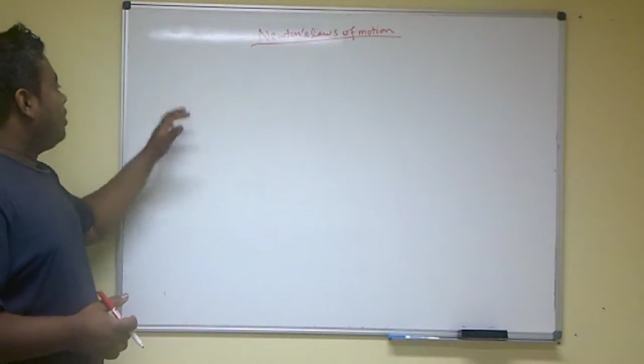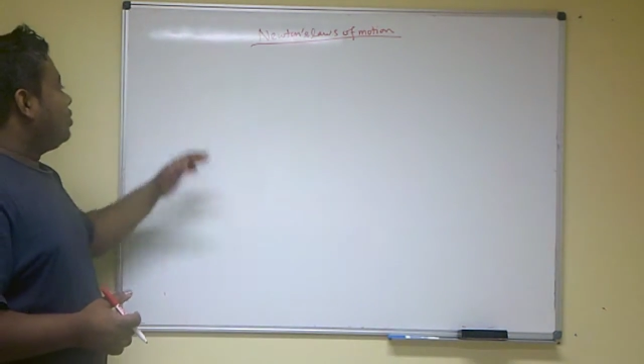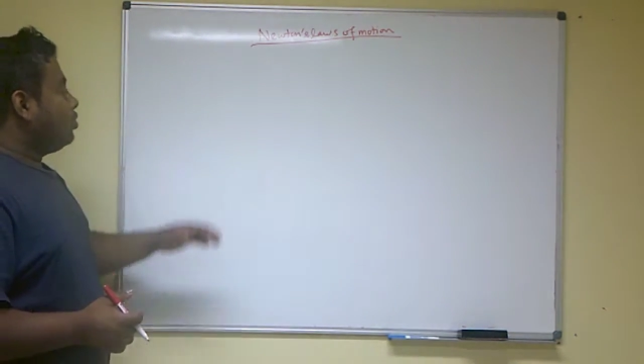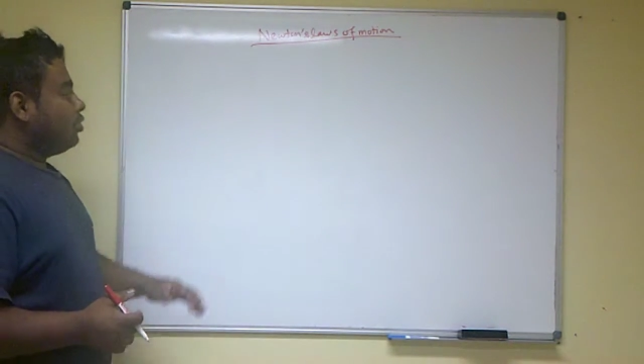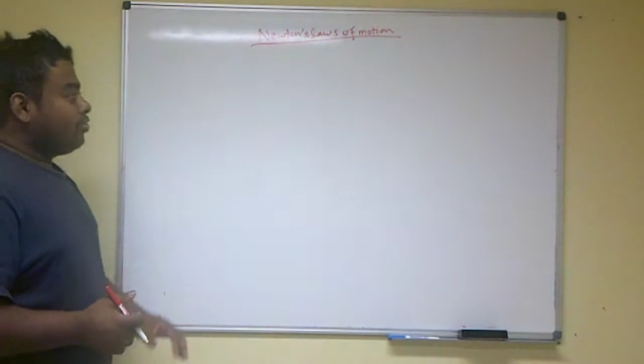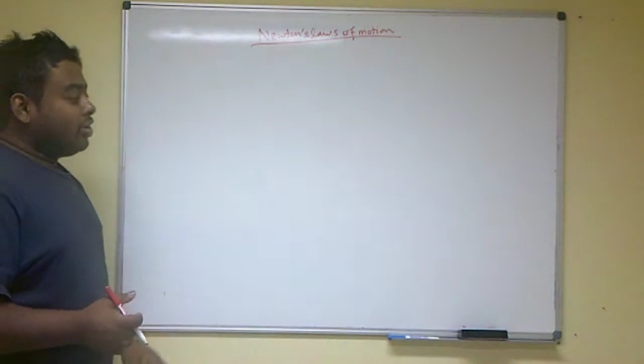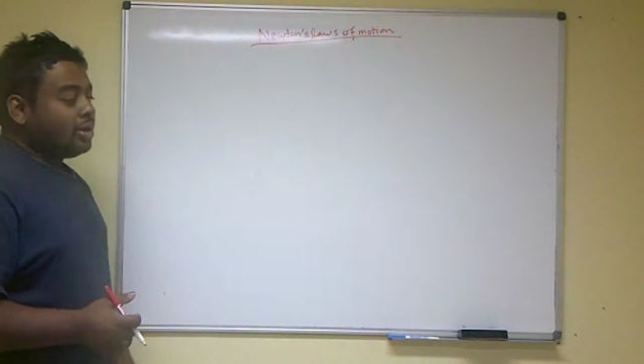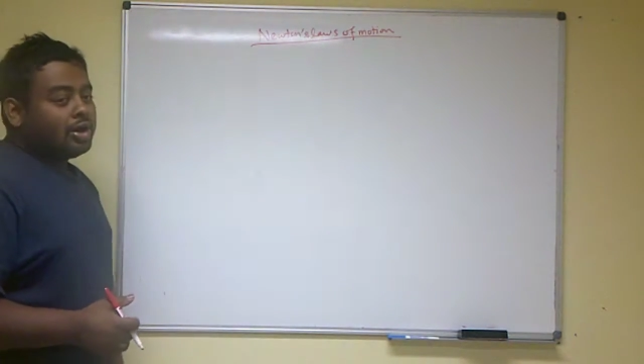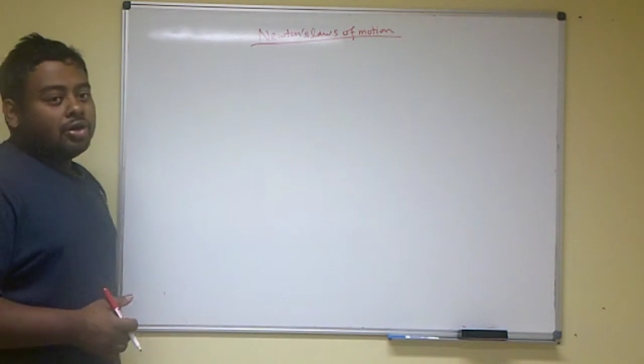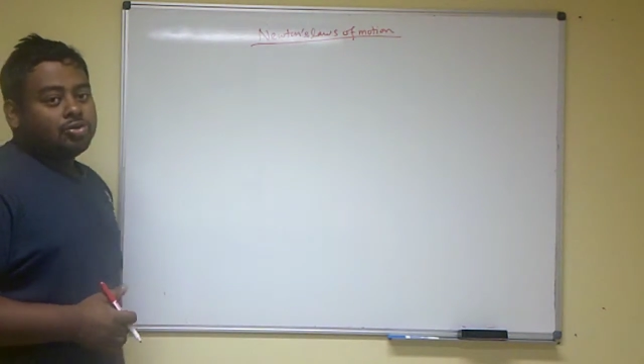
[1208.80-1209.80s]
to
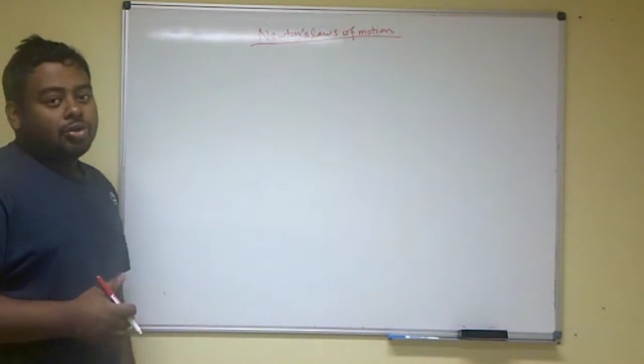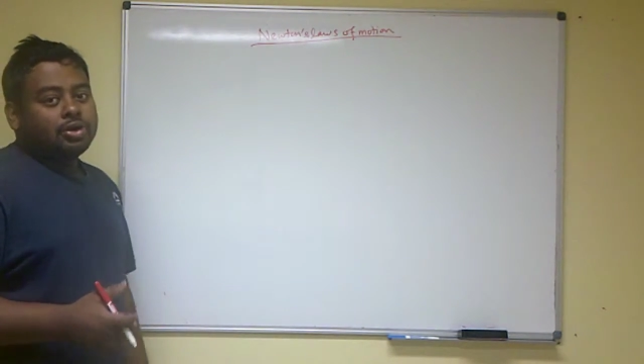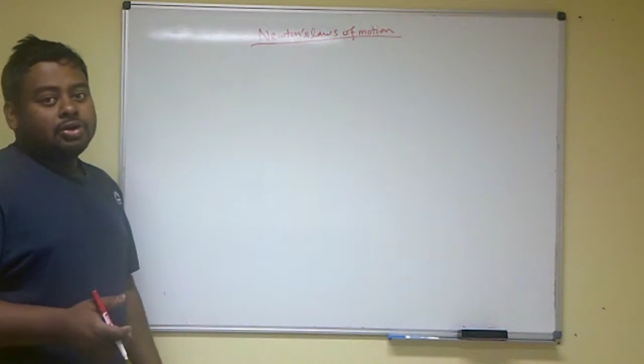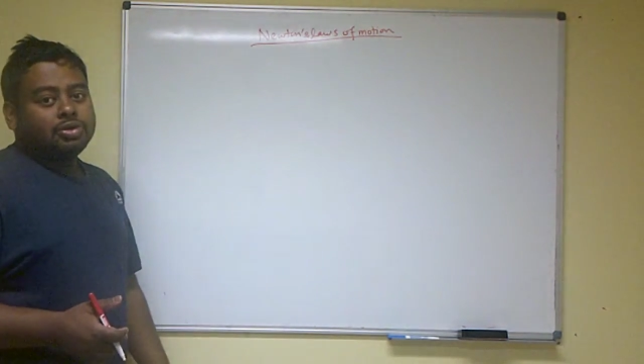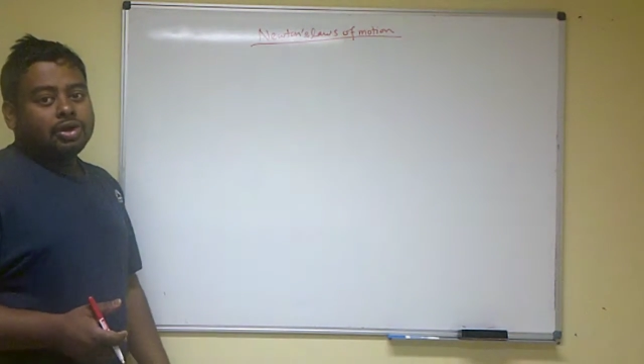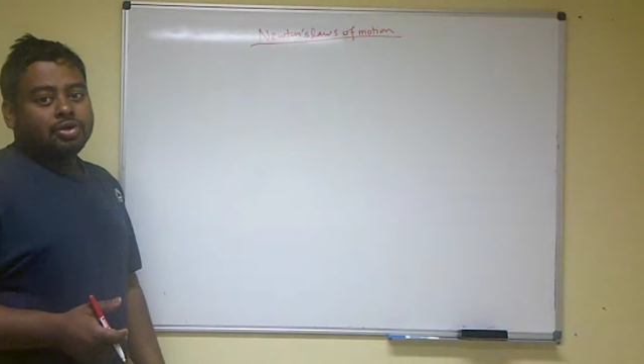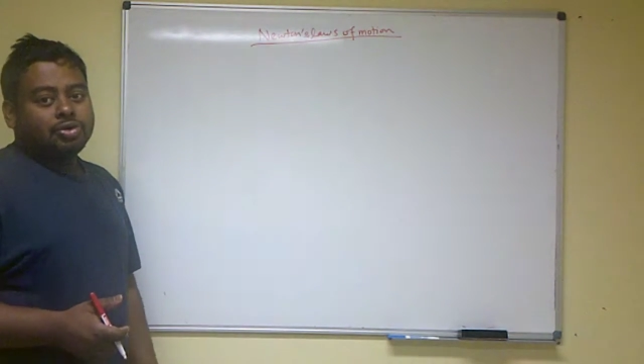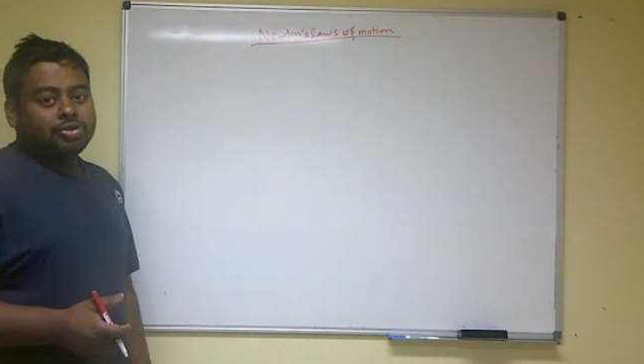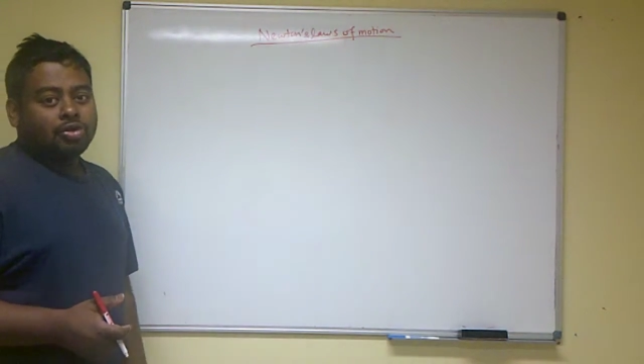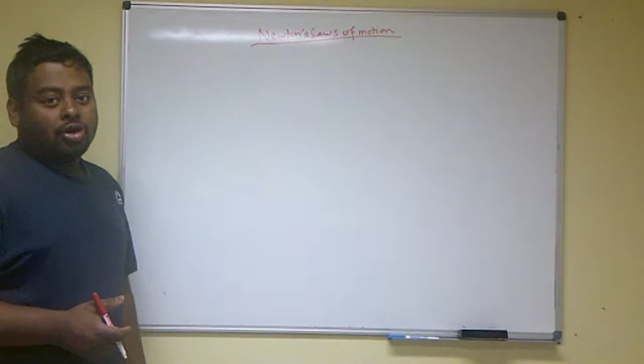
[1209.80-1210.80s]
figure out what the
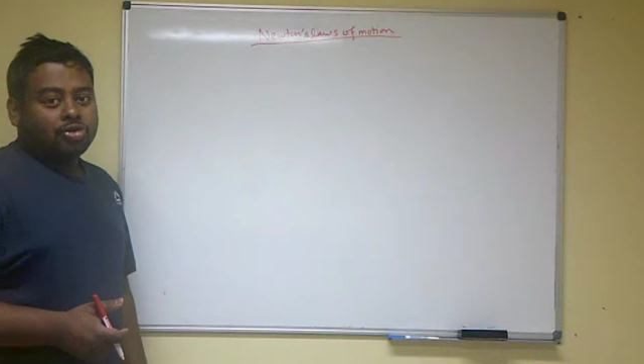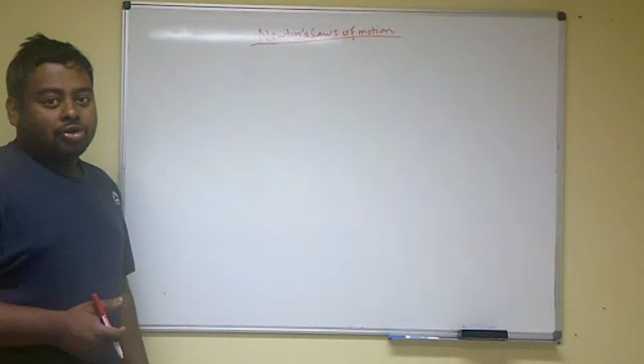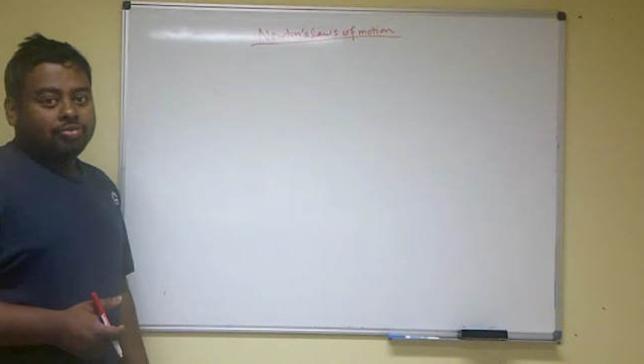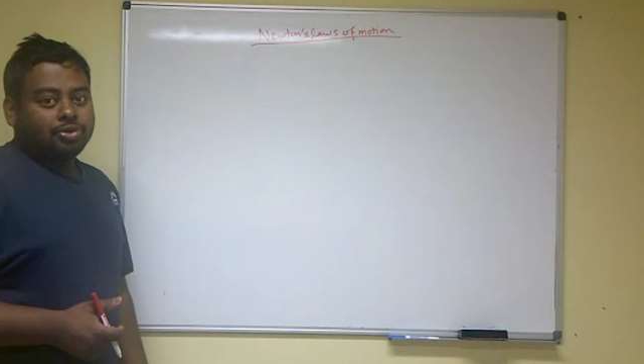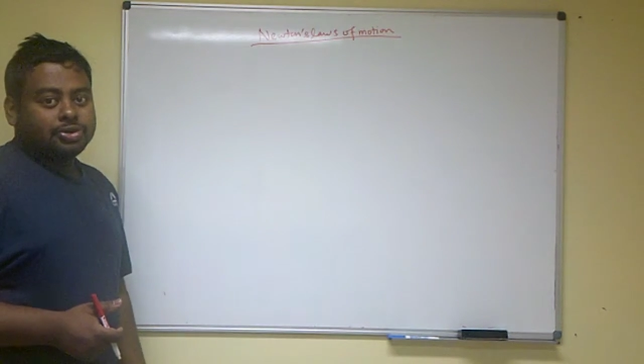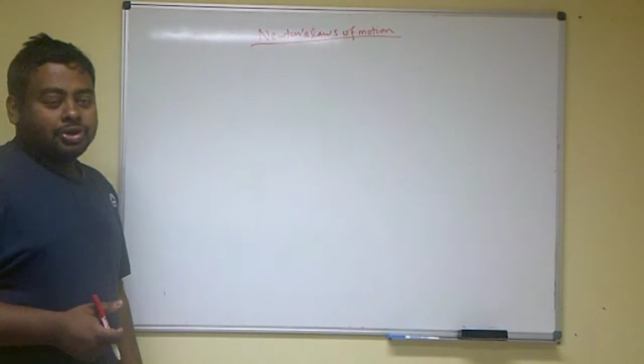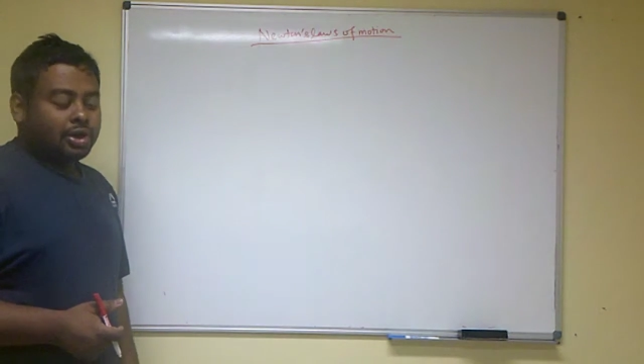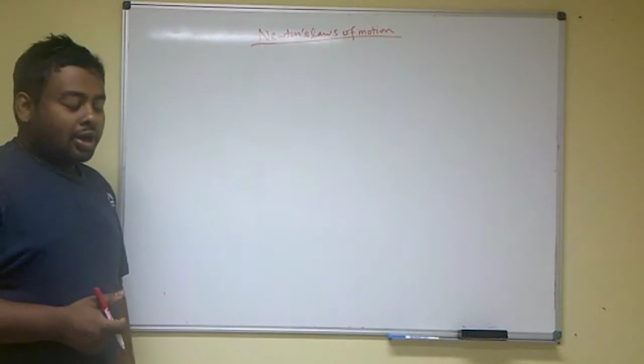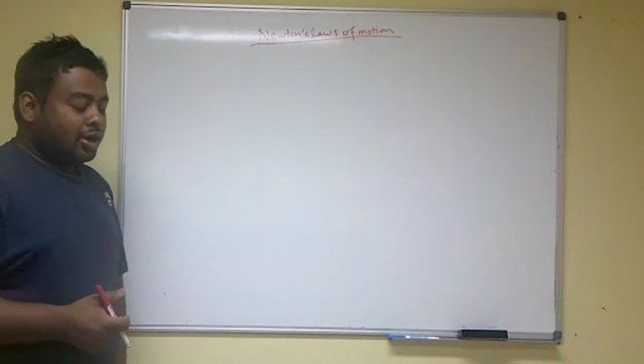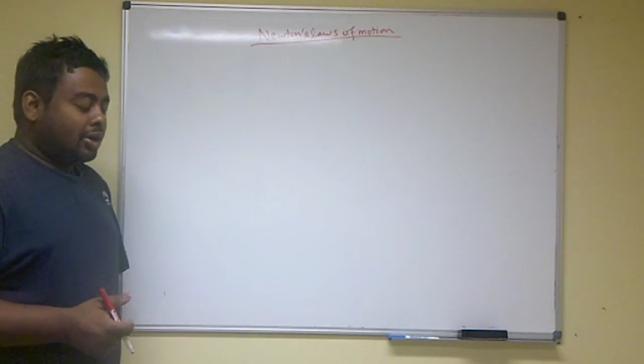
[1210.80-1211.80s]
Newton's laws of motion
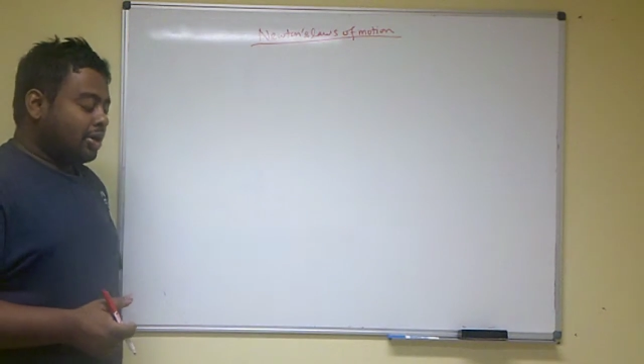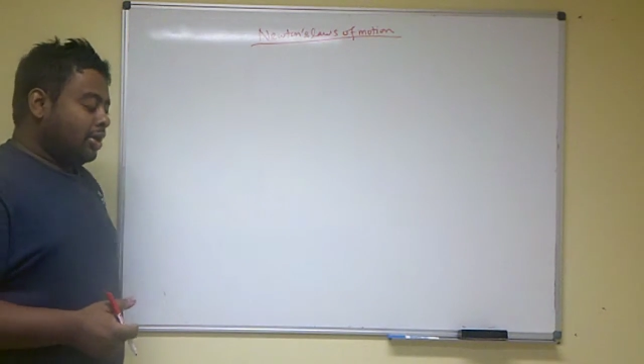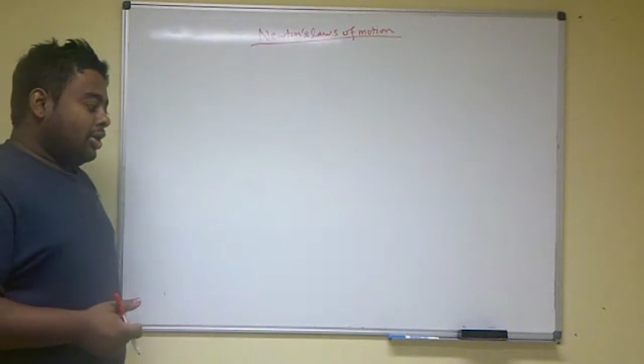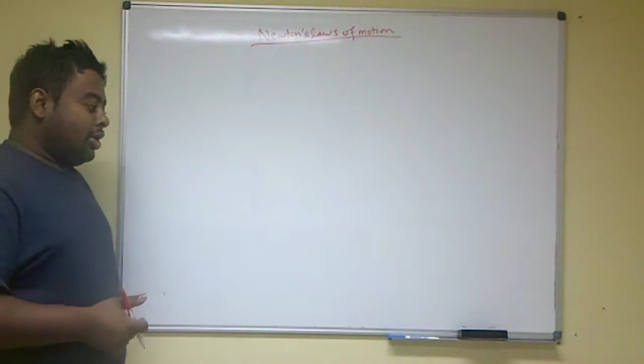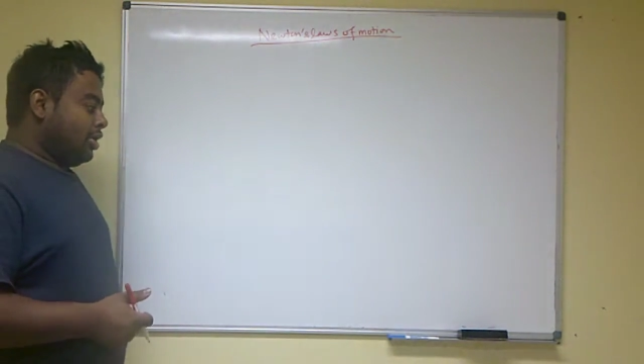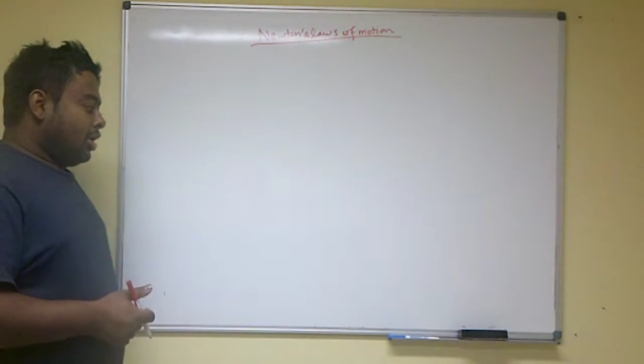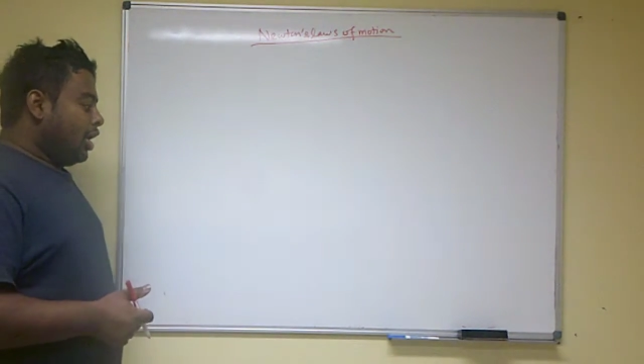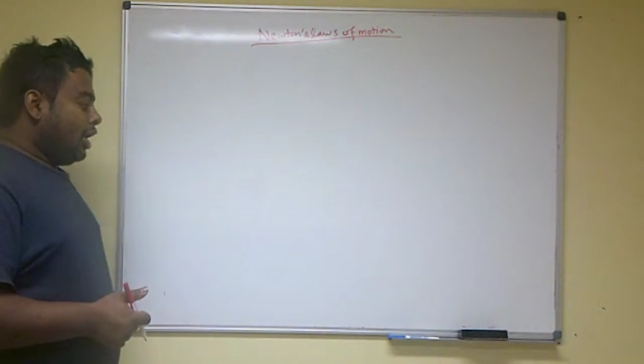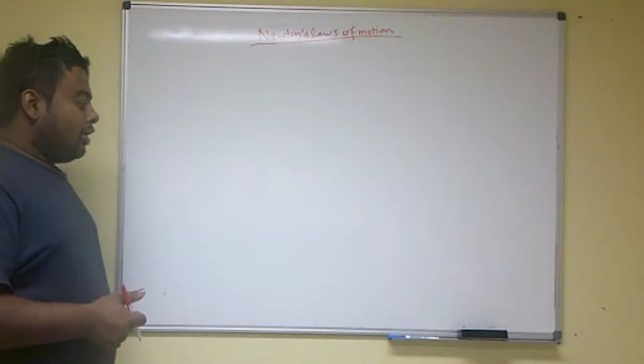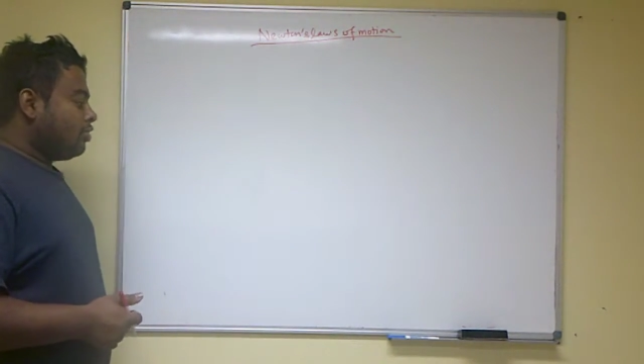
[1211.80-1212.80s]
are.
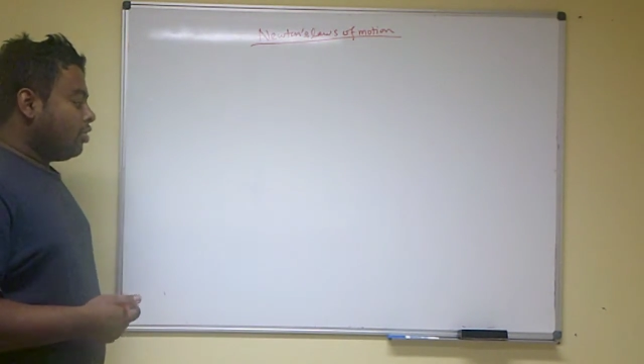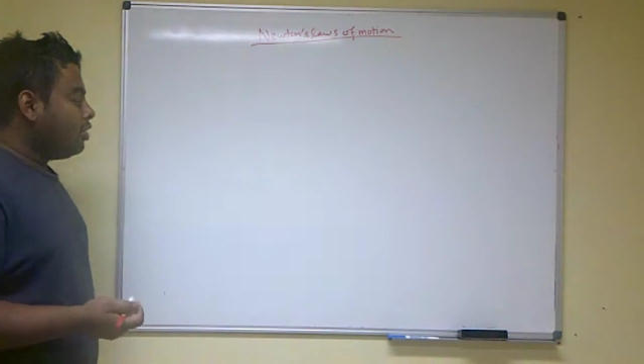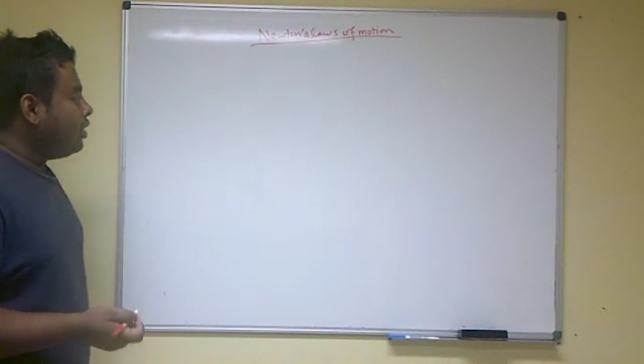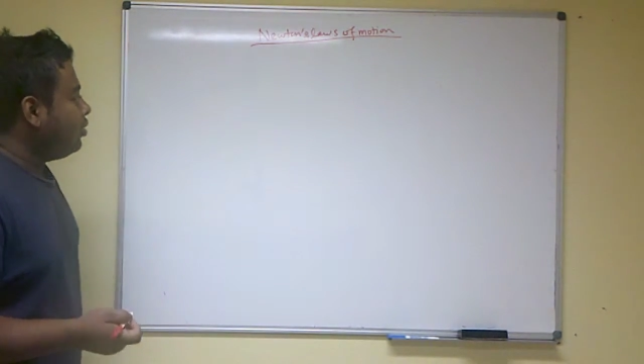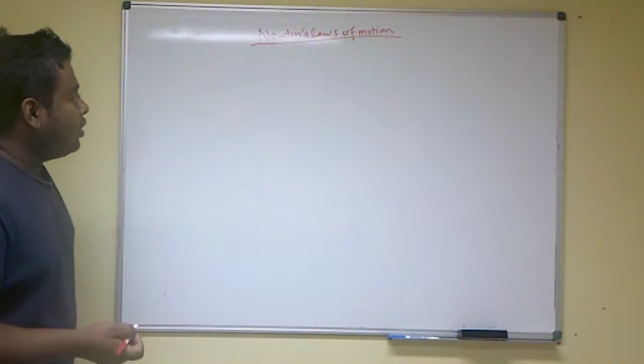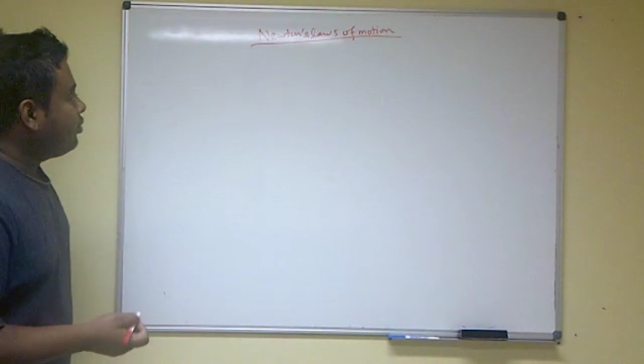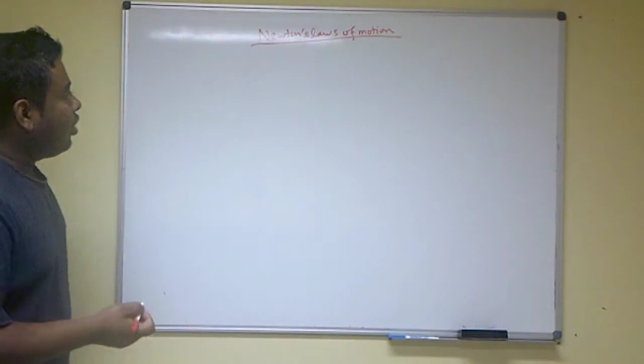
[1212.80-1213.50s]
So the Newton's